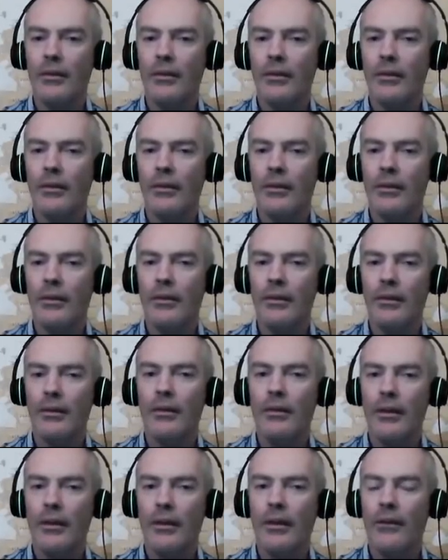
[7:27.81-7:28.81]

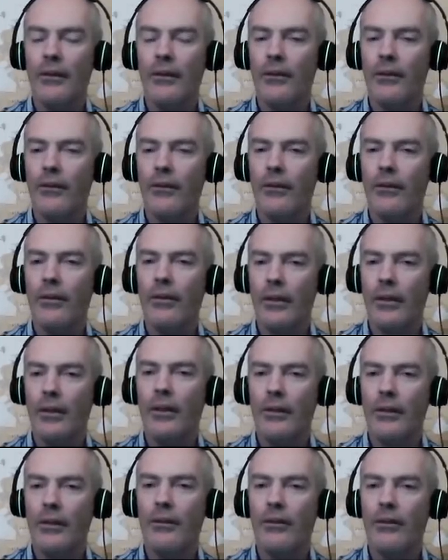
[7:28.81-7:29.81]

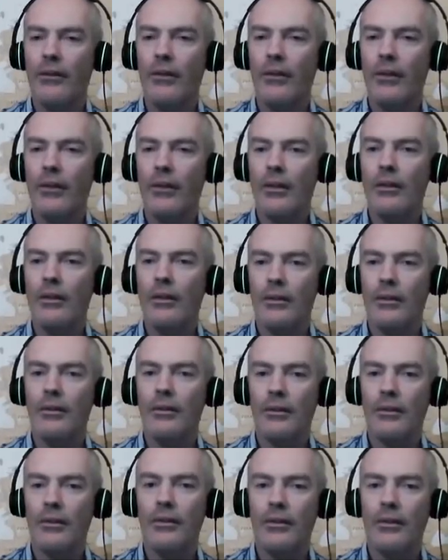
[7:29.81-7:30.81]

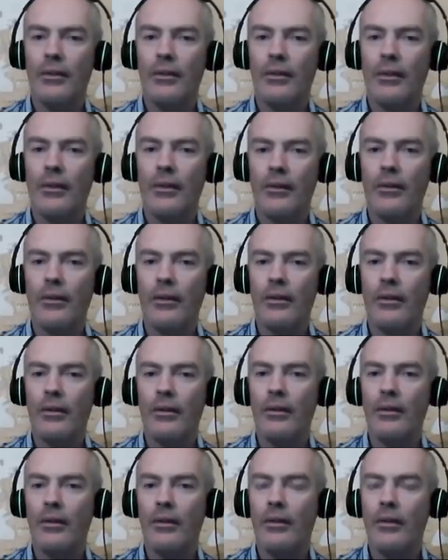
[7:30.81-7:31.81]

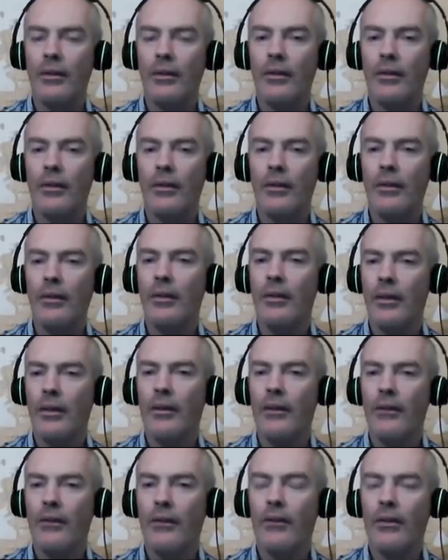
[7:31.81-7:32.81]

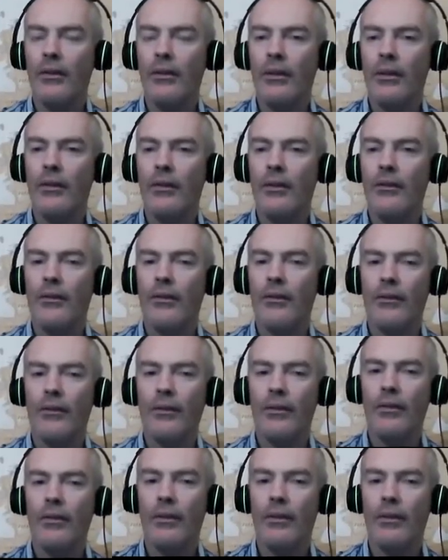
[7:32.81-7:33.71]
(silent)